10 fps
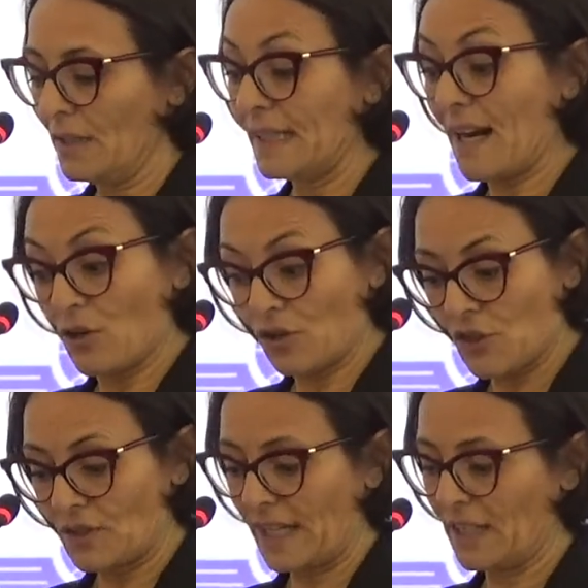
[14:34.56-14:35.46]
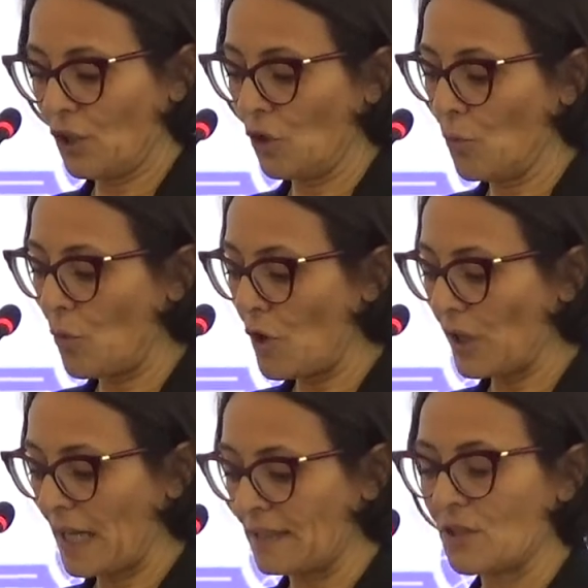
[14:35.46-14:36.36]
There are also technical
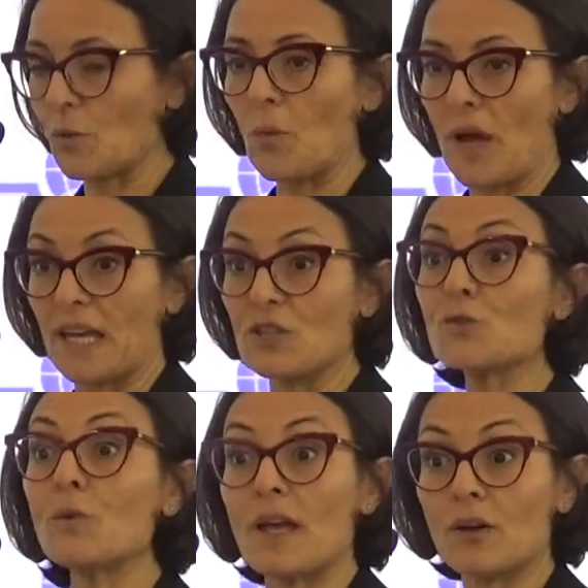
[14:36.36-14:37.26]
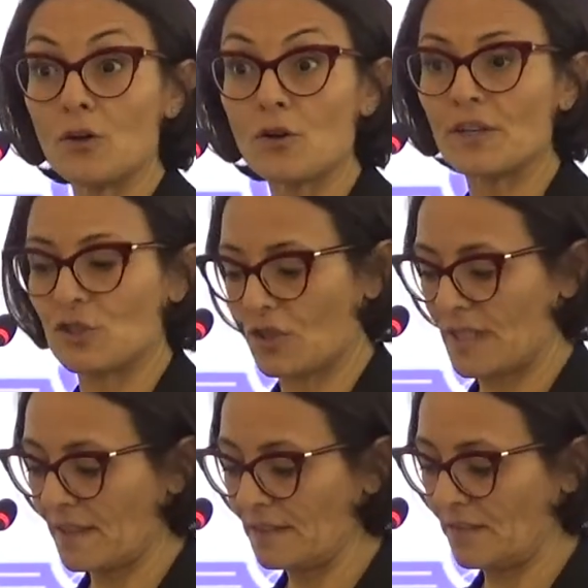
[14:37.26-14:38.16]
work underway to encourage
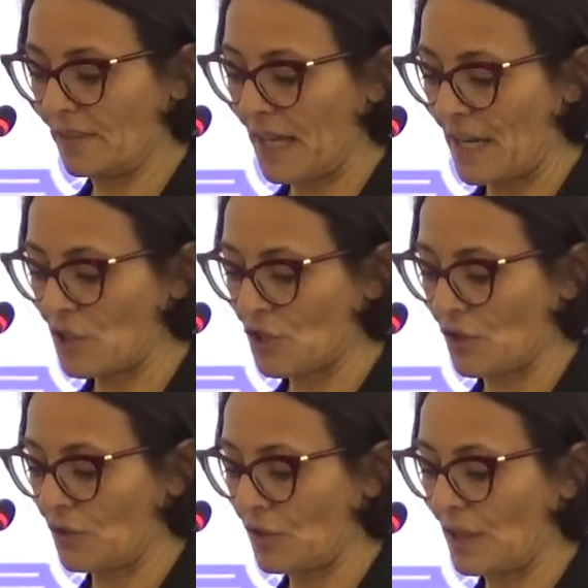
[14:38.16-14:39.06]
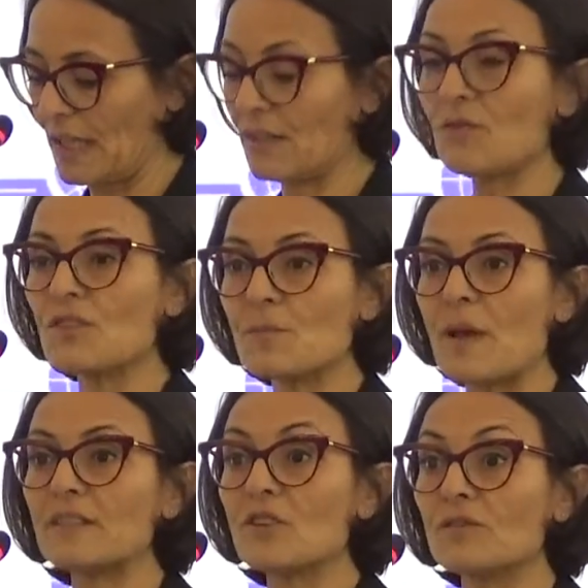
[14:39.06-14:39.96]
certification in
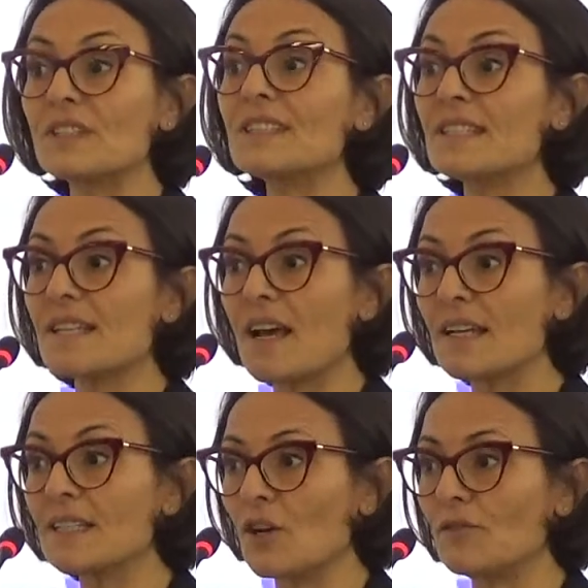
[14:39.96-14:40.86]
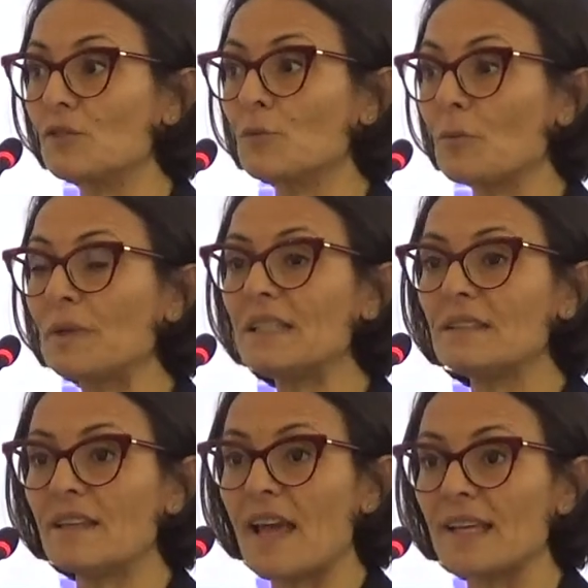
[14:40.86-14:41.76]
respect of the design of the
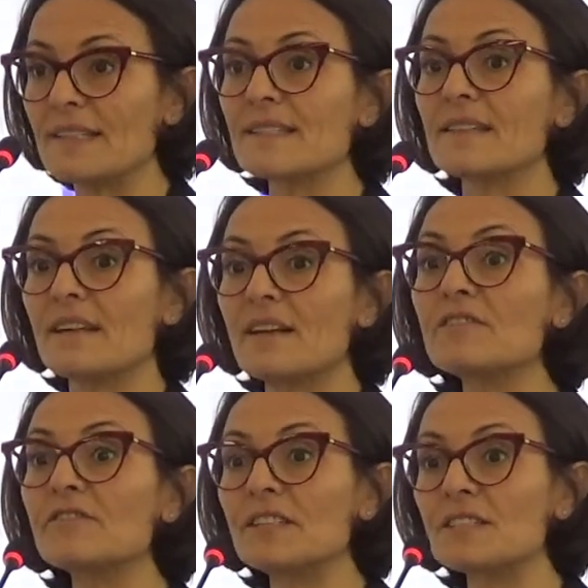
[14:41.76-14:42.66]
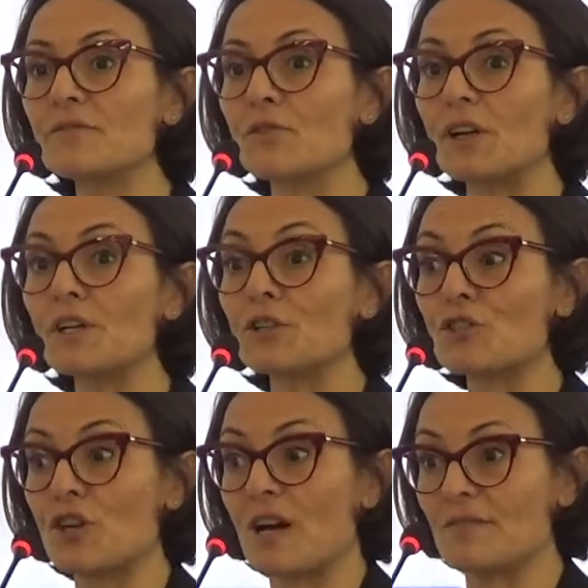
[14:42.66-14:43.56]
mobility aids that are fit for air
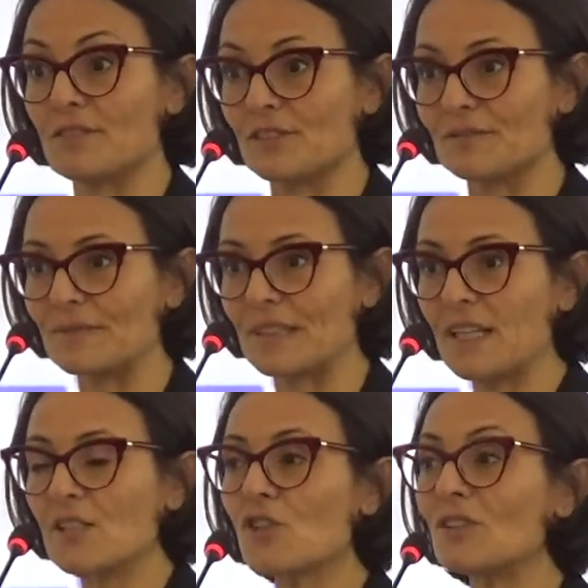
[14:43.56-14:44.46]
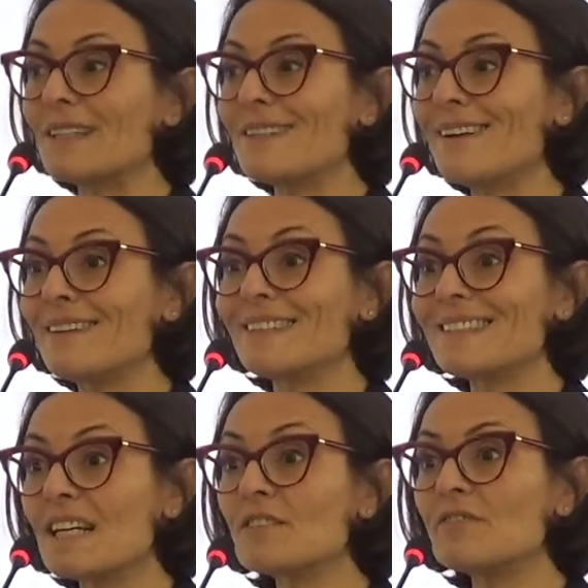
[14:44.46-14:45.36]
travel. So that are,
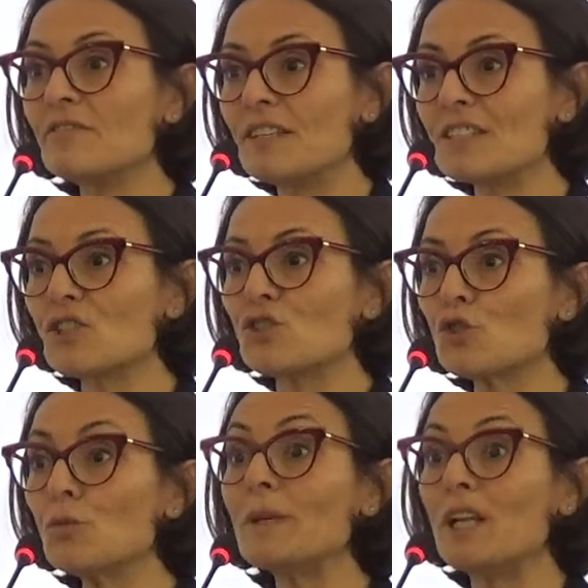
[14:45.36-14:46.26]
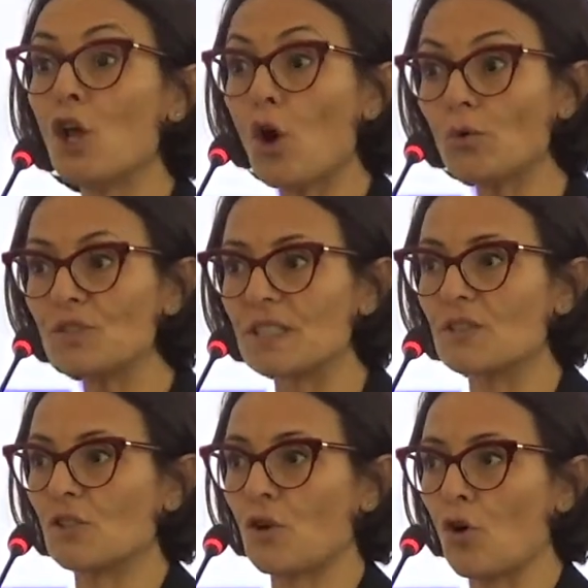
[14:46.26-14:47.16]
that are fit to be
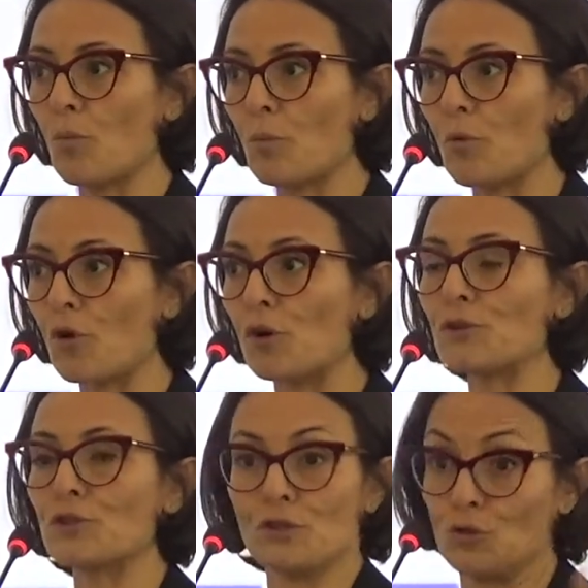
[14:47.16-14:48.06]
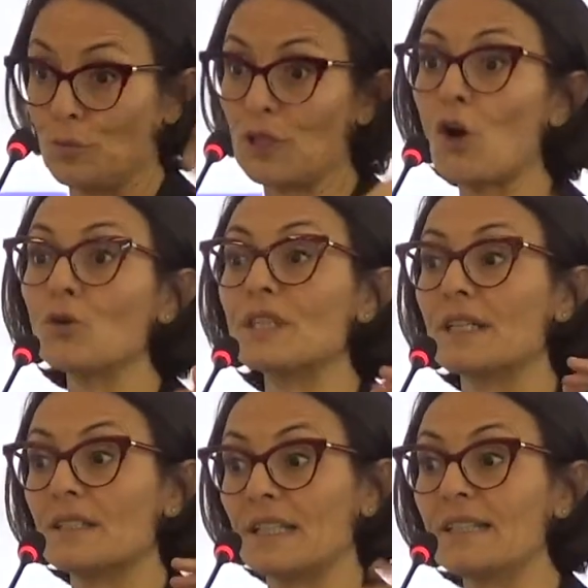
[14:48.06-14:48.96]
loaded on board, to be
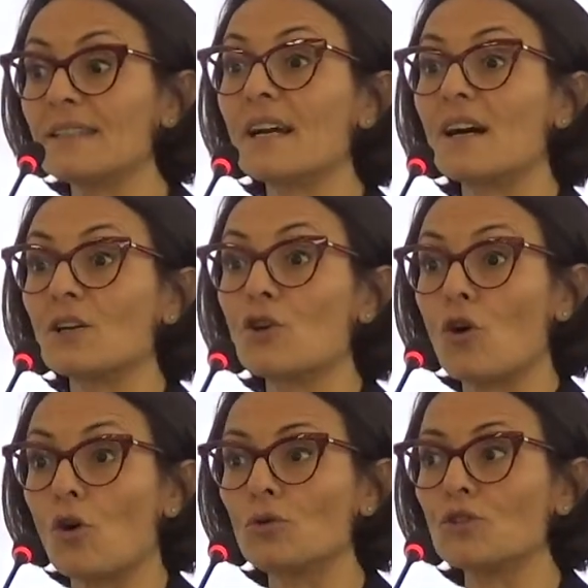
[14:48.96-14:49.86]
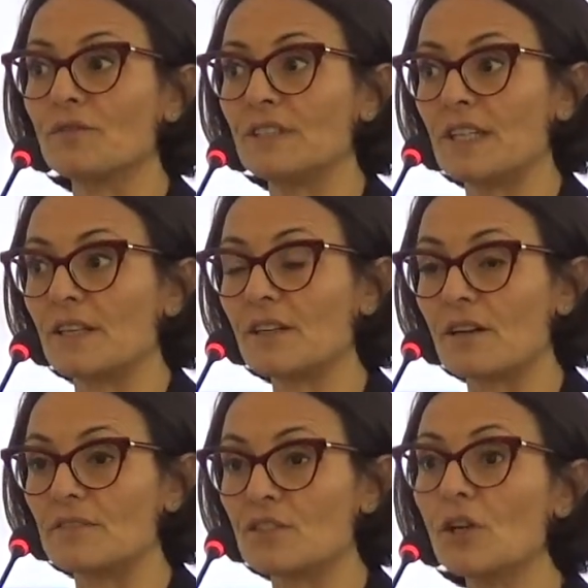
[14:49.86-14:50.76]
loaded in the cargo hold of the
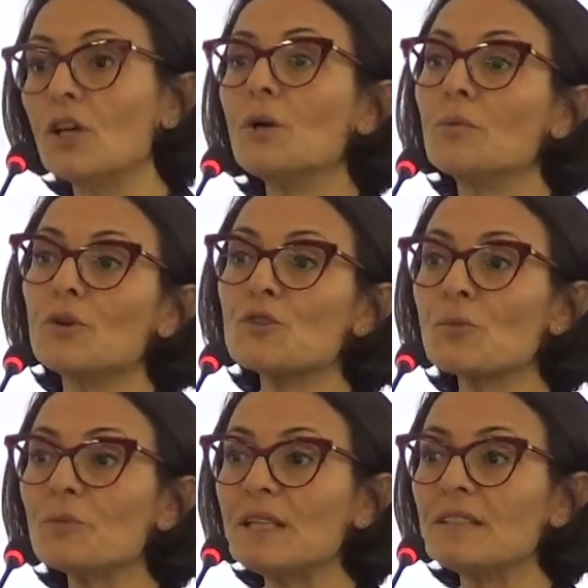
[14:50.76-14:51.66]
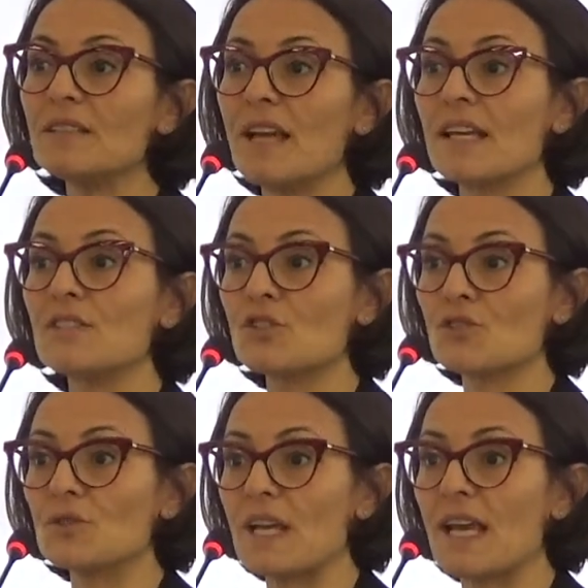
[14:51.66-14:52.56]
aircraft. Because mobility aids
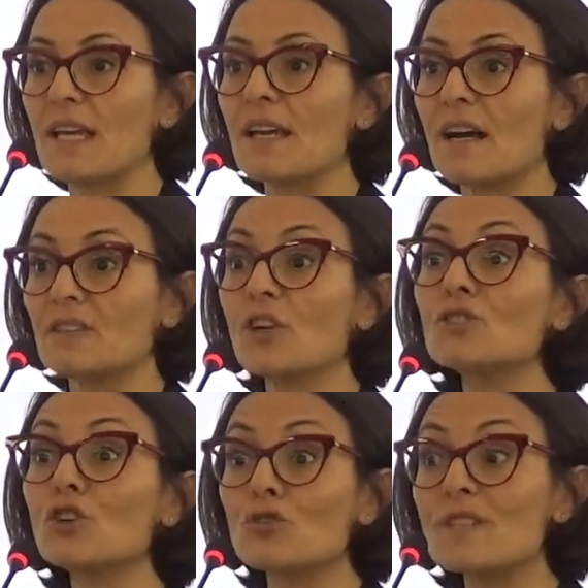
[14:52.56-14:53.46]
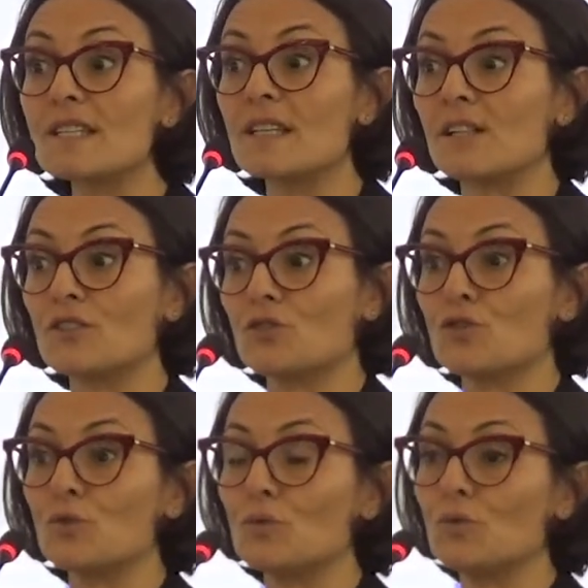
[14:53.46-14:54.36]
today are not conceived
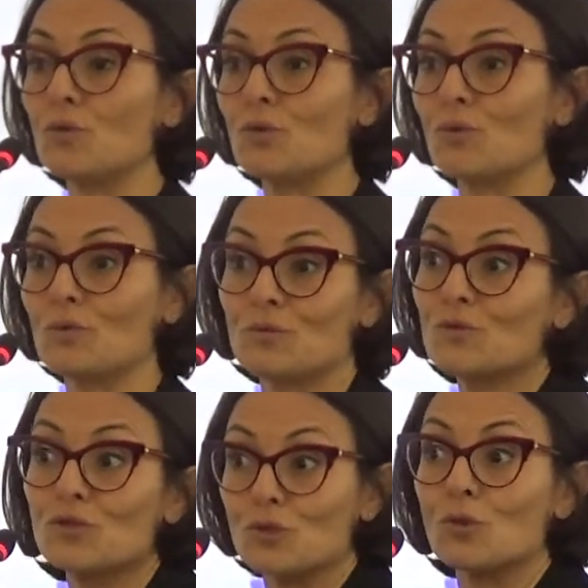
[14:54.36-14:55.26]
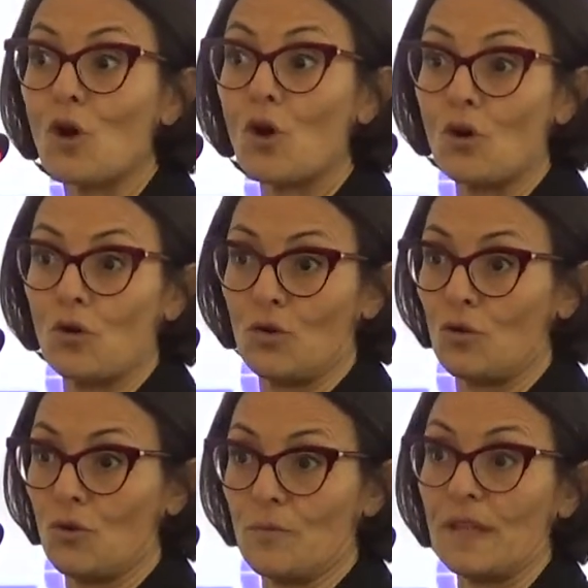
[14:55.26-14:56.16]
to, to go
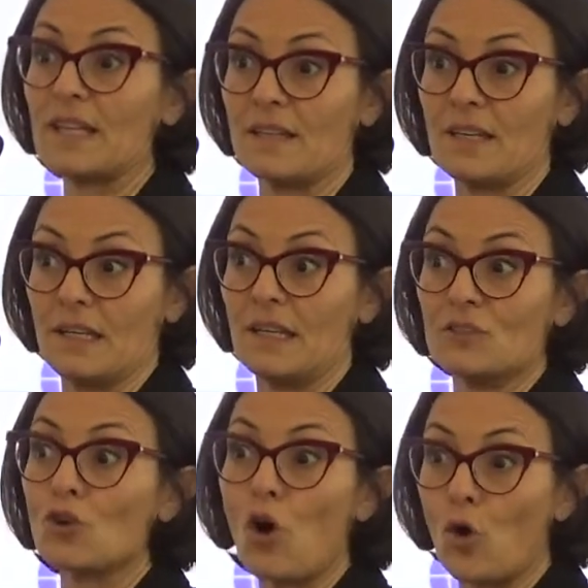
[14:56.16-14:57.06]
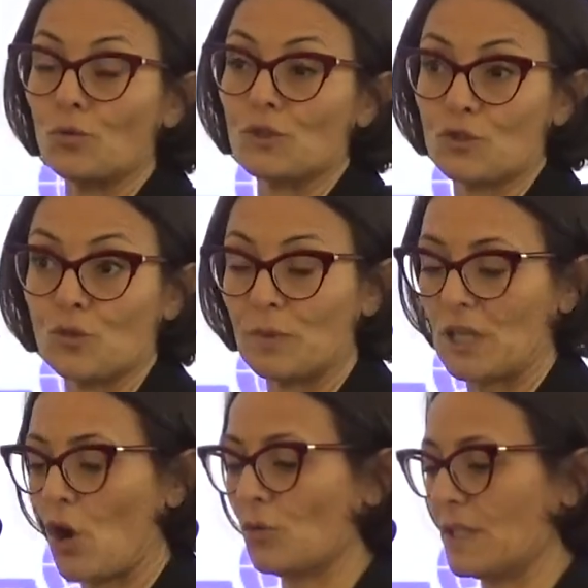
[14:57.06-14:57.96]
uh, in, the, in the hold, to
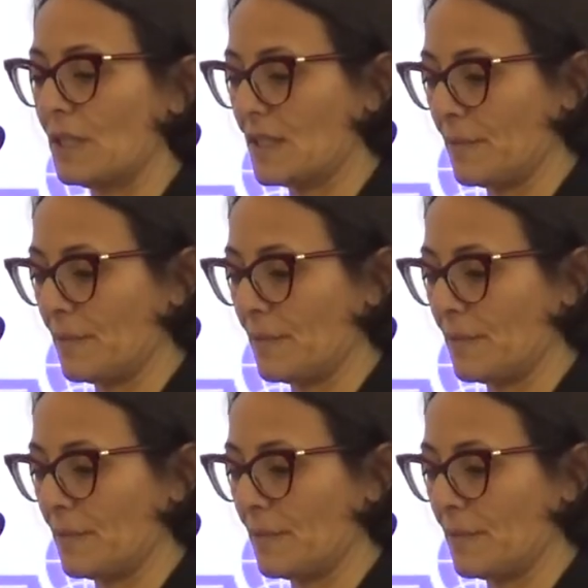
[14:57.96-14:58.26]
be loaded.